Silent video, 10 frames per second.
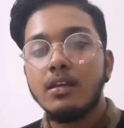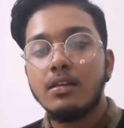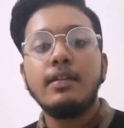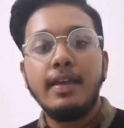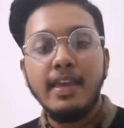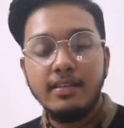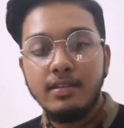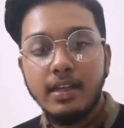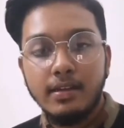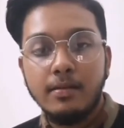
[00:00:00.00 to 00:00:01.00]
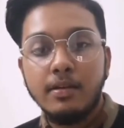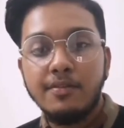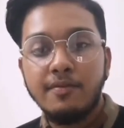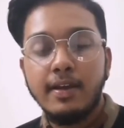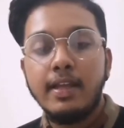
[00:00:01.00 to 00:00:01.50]
The case that
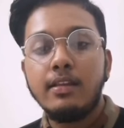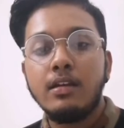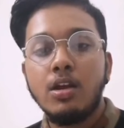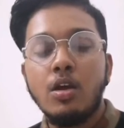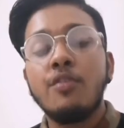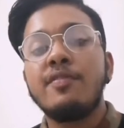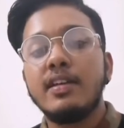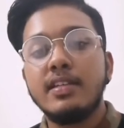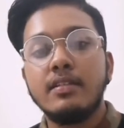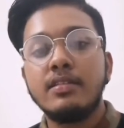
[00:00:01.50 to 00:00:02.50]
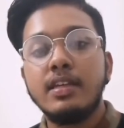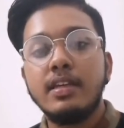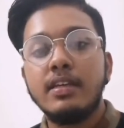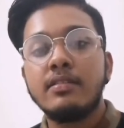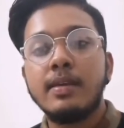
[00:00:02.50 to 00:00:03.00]
defined the law of agency
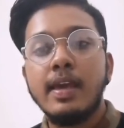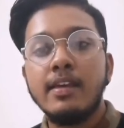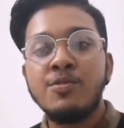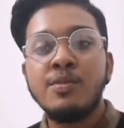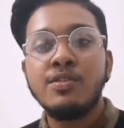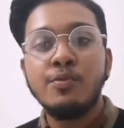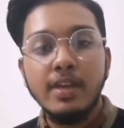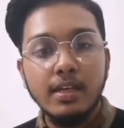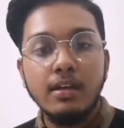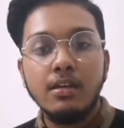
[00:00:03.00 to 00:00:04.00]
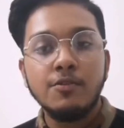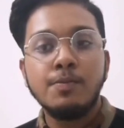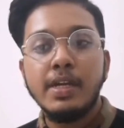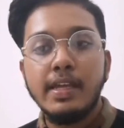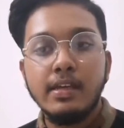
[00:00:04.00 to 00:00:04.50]
is case between
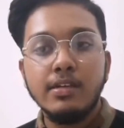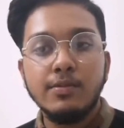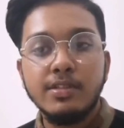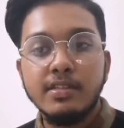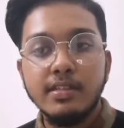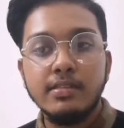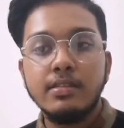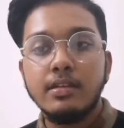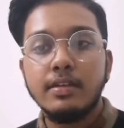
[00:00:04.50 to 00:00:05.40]
Springer versus